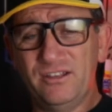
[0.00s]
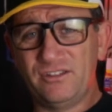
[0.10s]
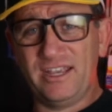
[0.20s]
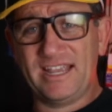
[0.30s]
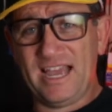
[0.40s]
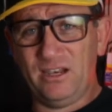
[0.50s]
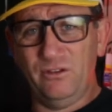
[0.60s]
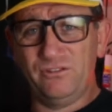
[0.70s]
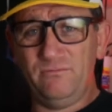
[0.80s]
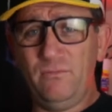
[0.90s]
so you can't
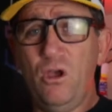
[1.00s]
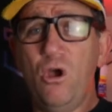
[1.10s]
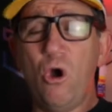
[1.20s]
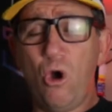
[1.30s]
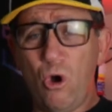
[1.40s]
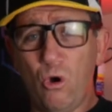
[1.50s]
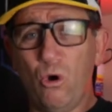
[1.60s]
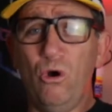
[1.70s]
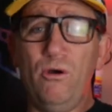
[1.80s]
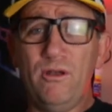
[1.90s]
lose them.
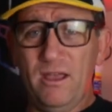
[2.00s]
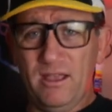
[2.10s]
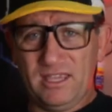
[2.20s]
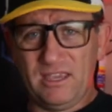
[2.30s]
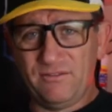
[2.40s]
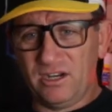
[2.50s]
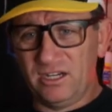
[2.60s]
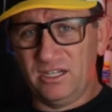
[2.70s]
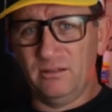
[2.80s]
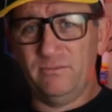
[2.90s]
Or give it a
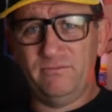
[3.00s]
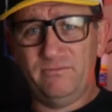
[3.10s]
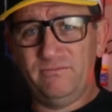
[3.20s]
little